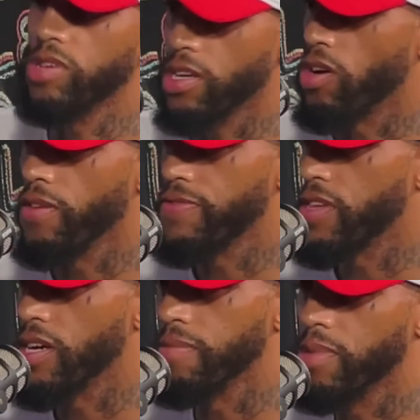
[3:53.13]
off thing,
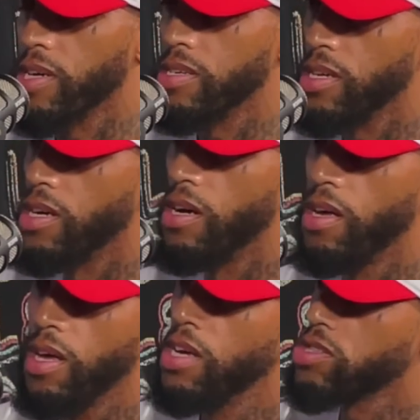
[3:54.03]
but yeah.
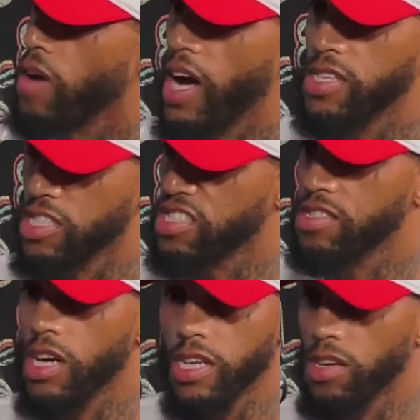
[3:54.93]
So I just
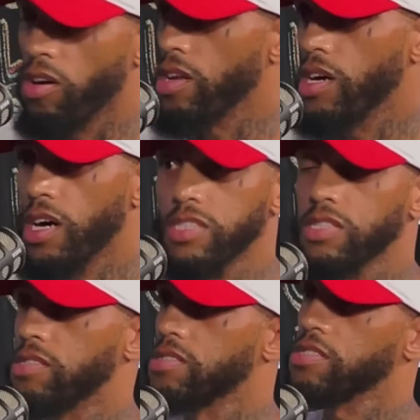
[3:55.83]
studied all the hustlers
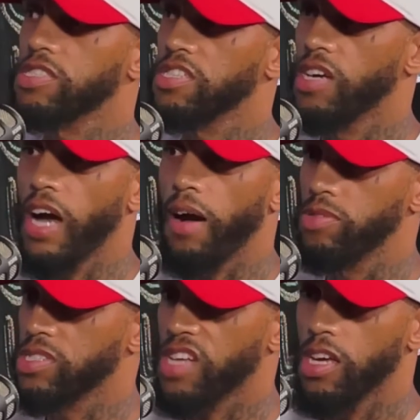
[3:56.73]
and shit. I would
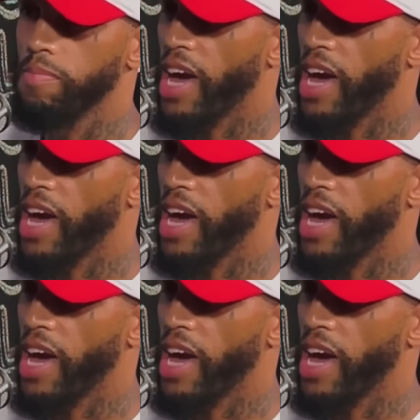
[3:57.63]
stay back.